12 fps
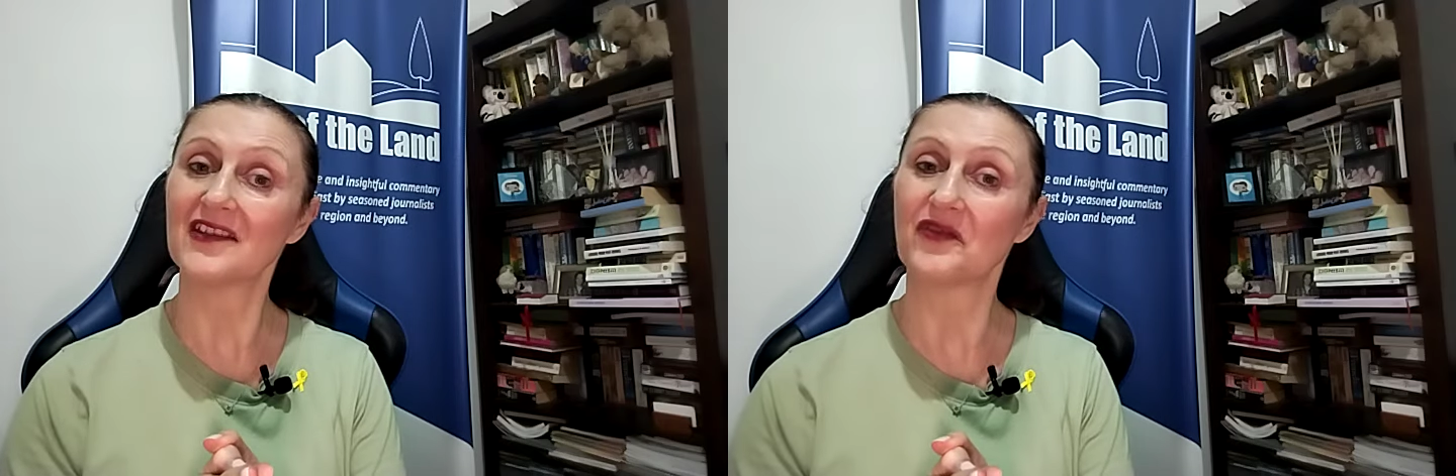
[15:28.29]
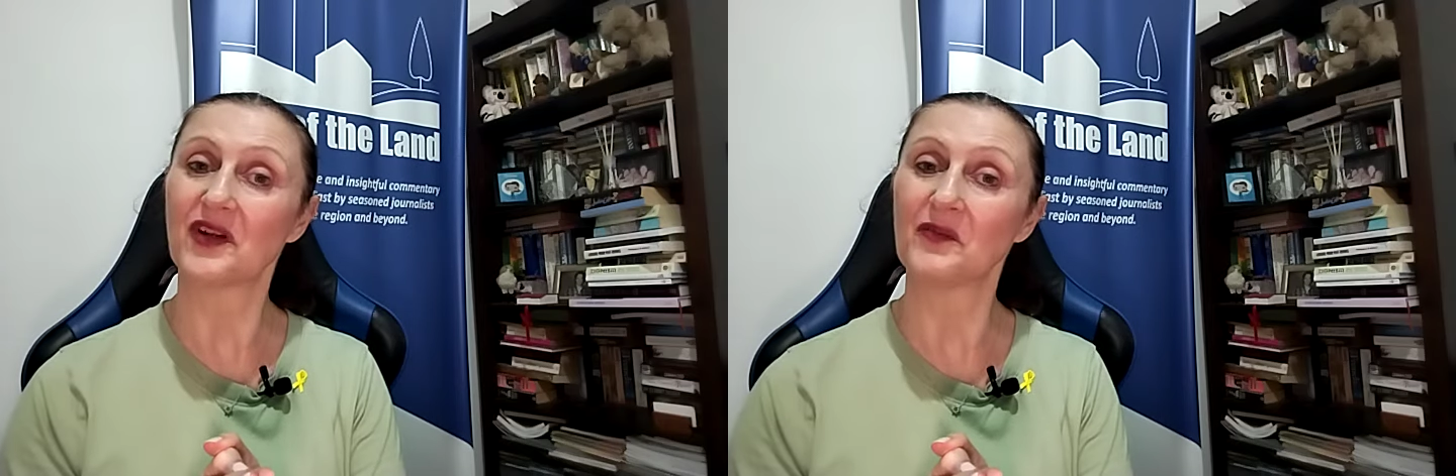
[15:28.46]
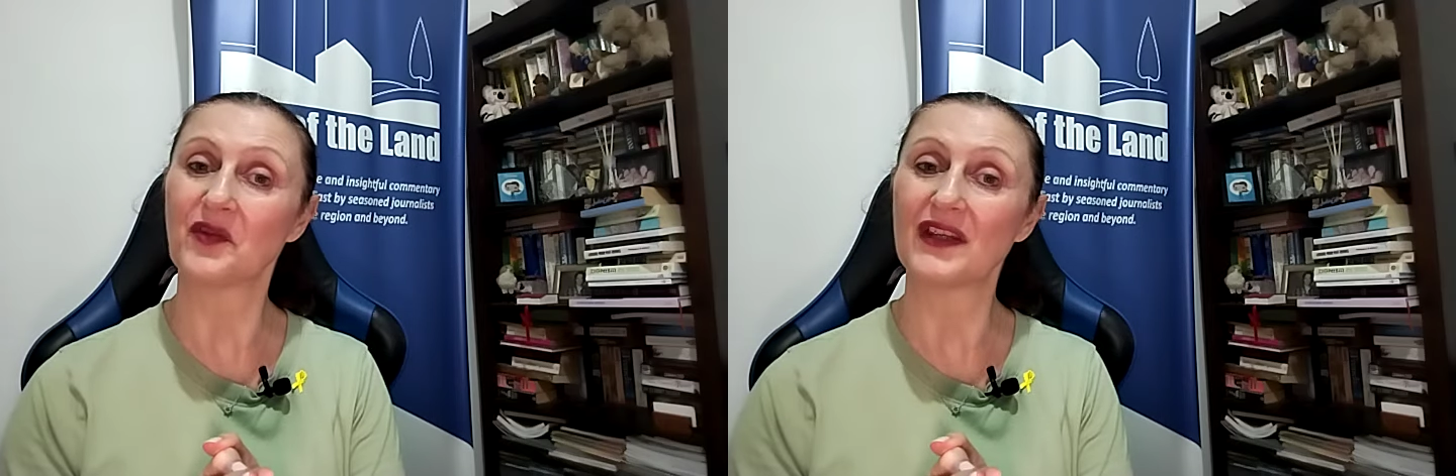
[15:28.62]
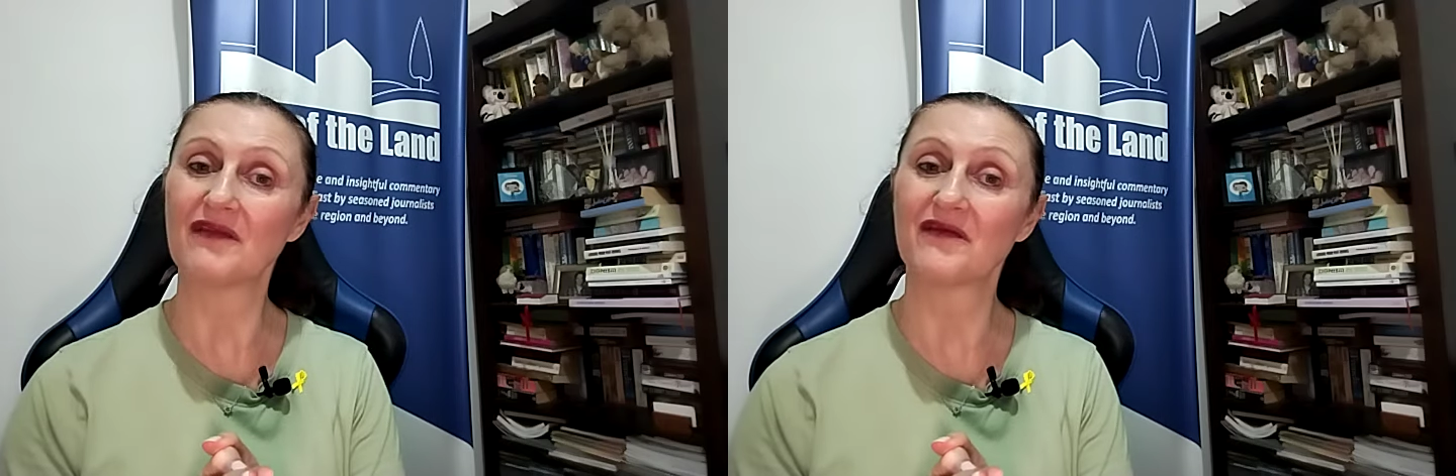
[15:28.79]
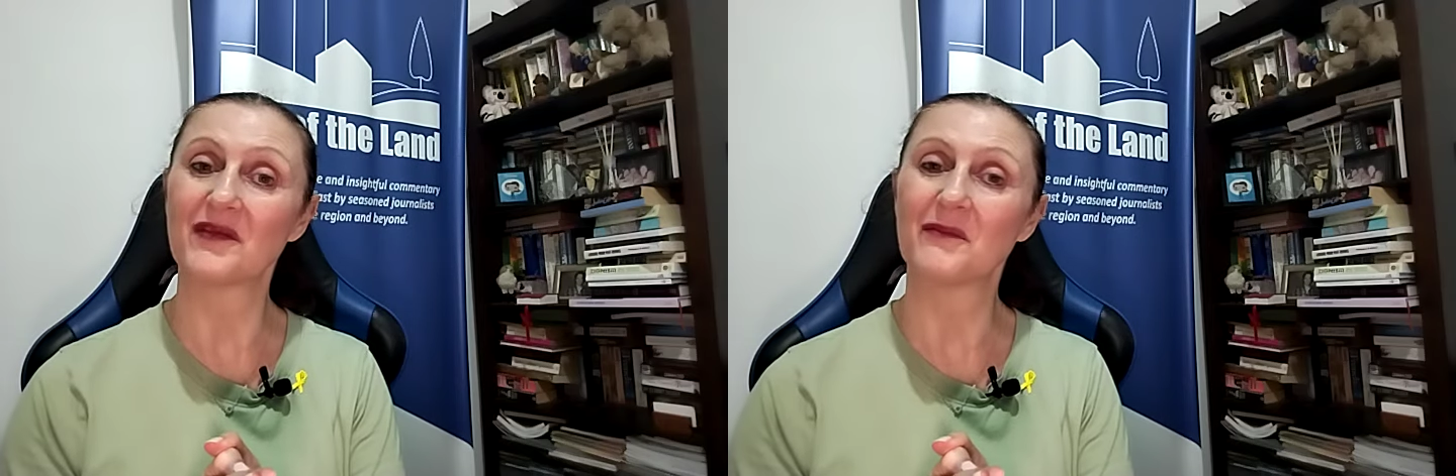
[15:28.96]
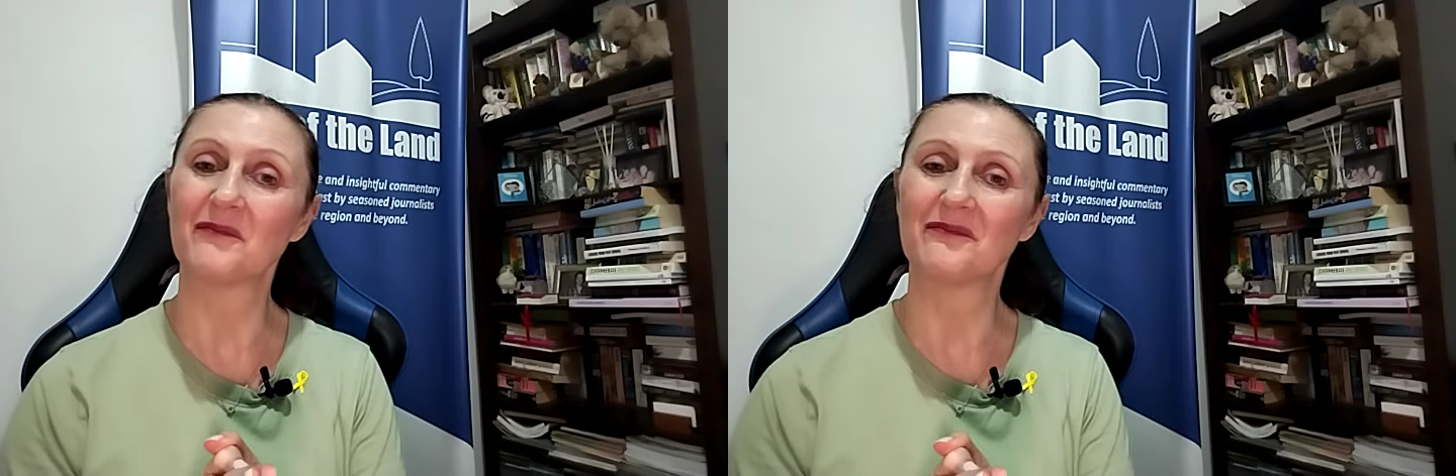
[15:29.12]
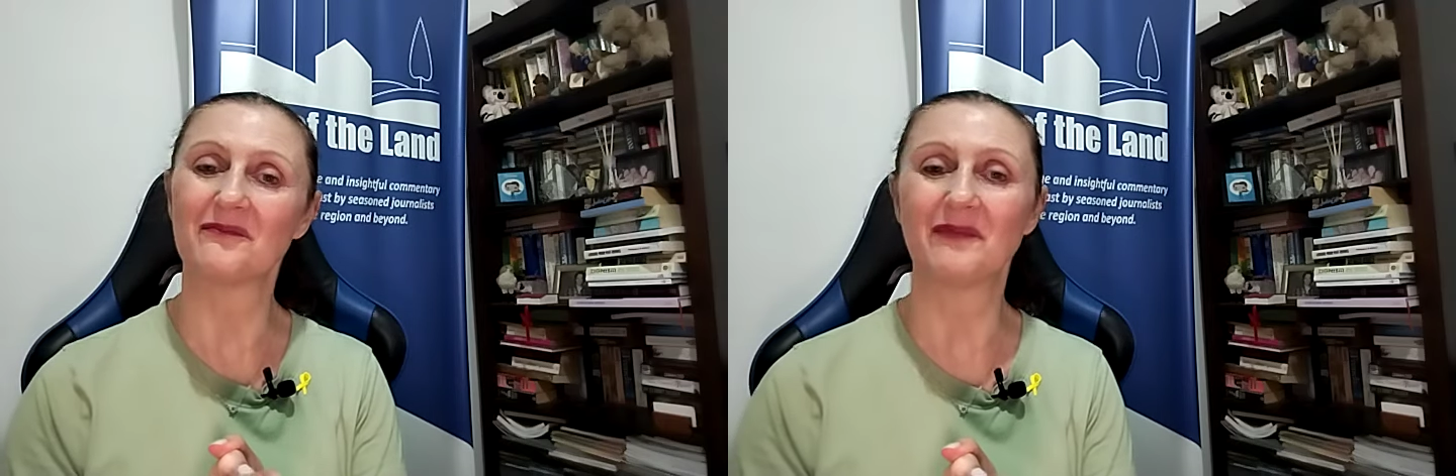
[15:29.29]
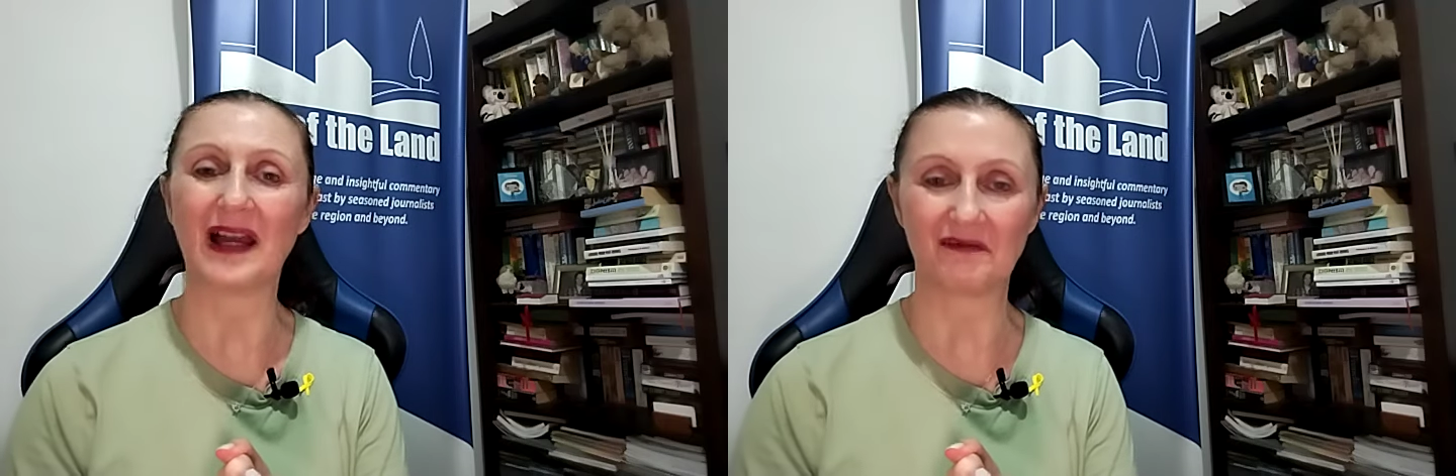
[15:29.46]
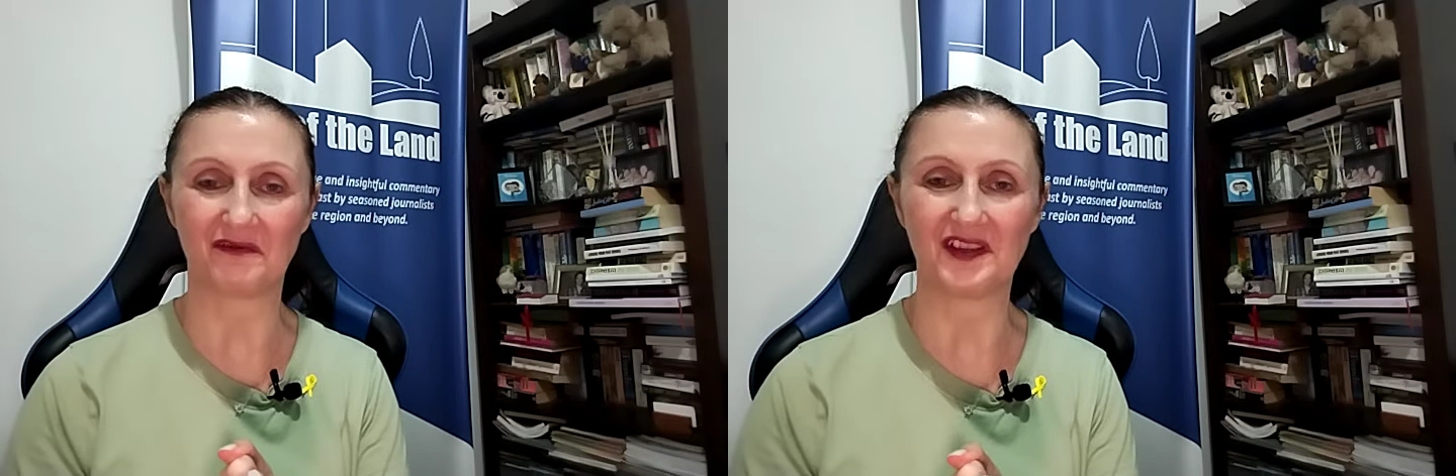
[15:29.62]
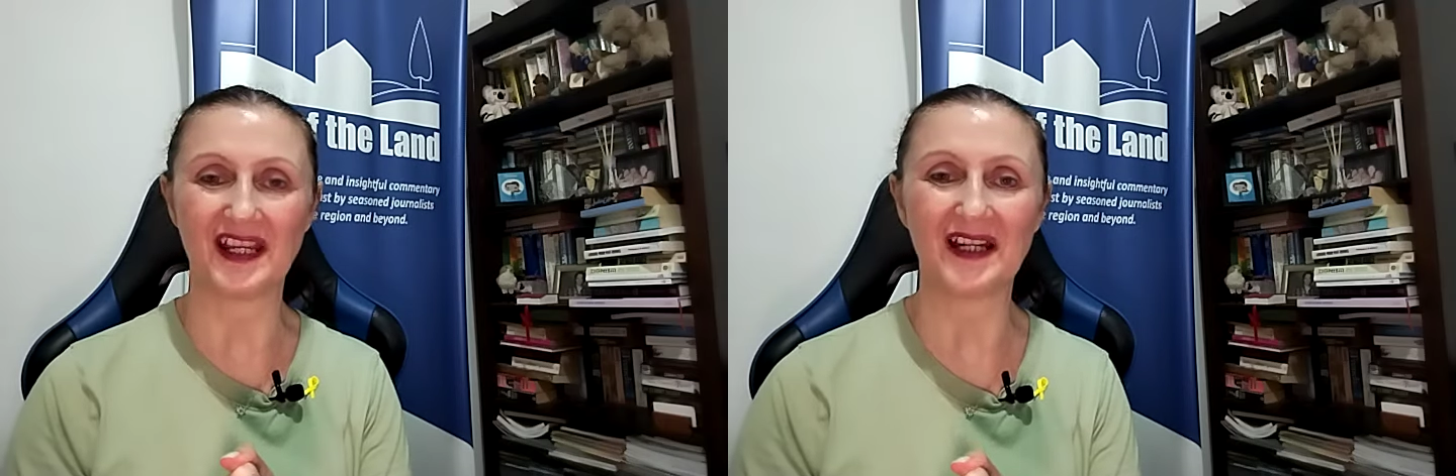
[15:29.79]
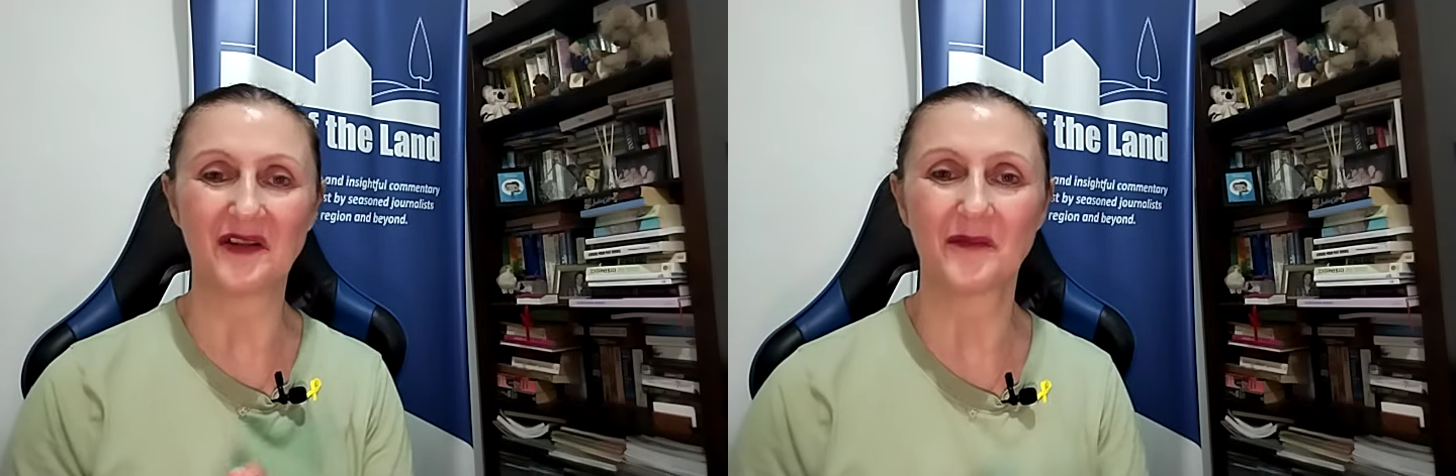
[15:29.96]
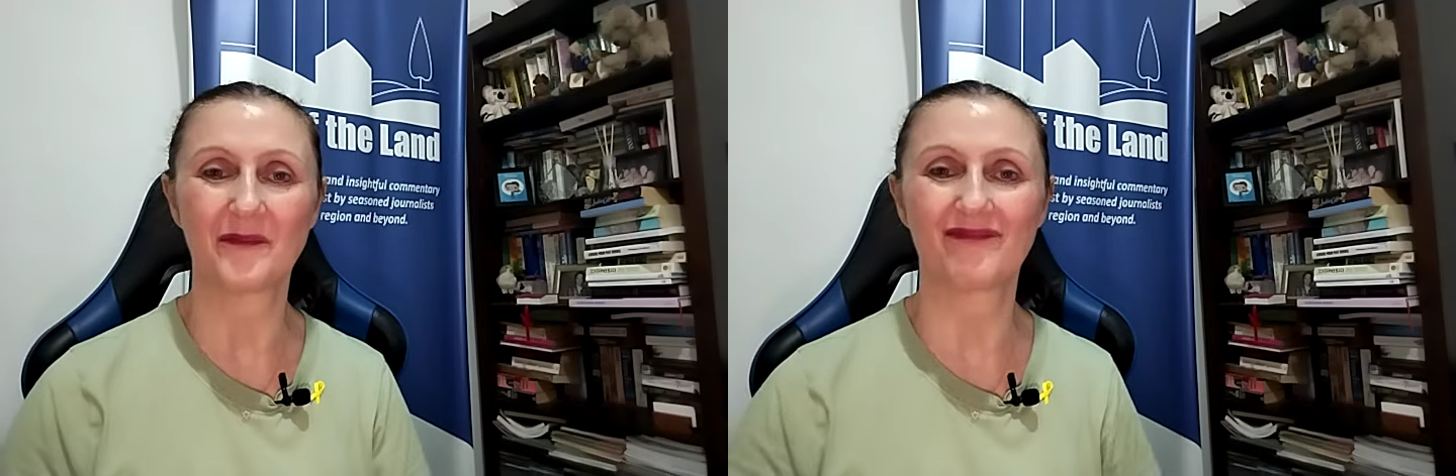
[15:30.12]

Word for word: Israel Brief. Bye for now.